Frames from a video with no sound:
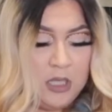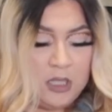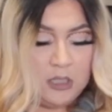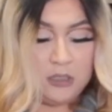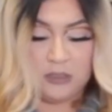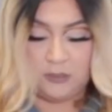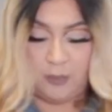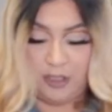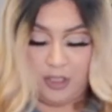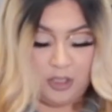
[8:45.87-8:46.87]
It looks
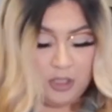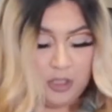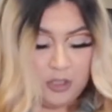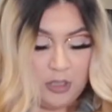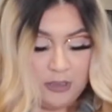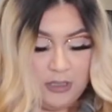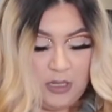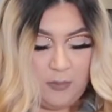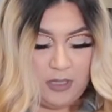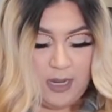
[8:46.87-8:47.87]
pretty good. I think
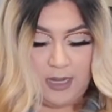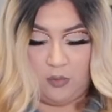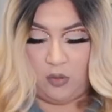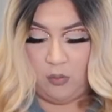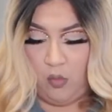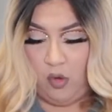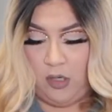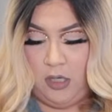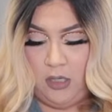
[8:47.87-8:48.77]
I'm going to add 1 more.